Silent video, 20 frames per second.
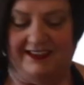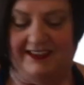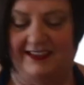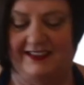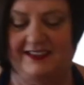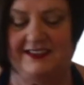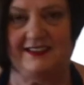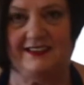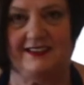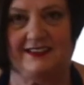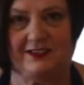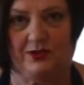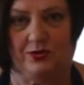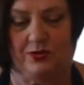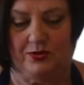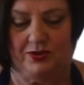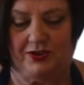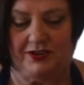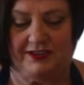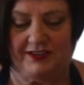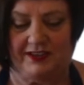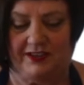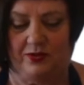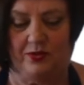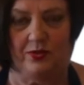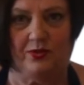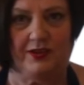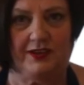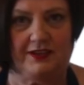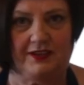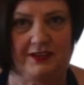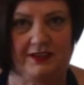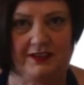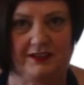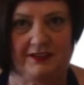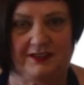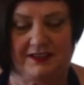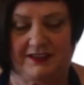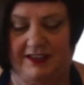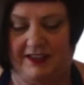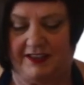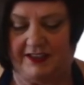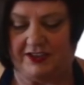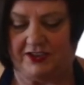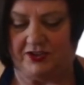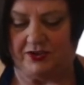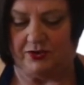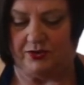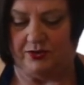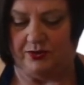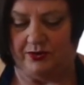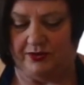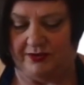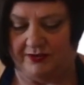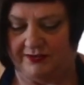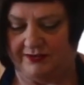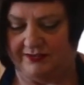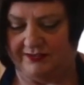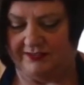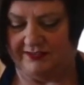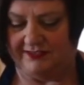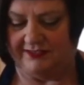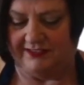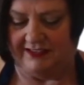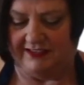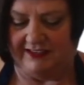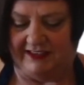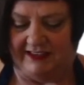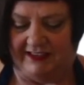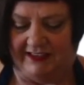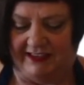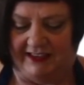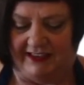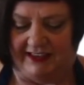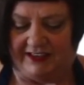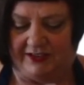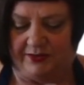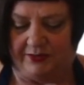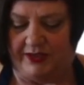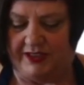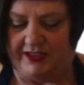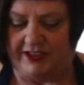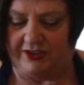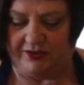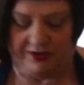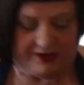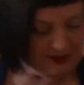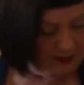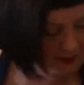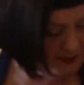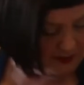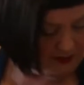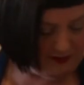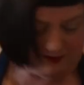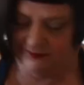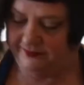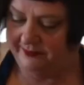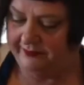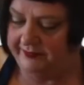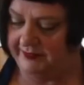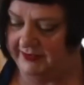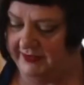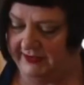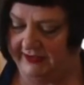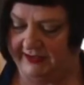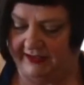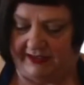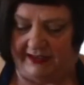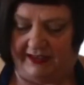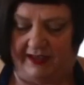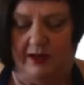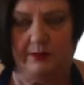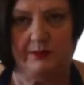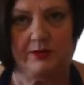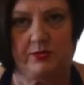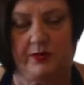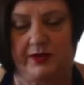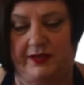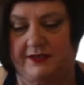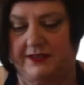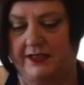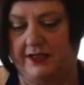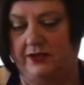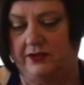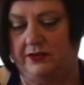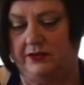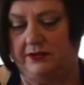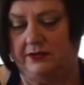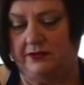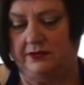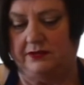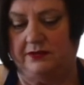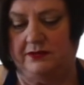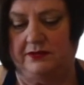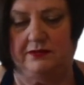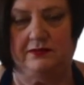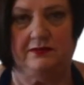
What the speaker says: Isn't this gorgeous? They call it silly straw. It's reusable. It comes with its own little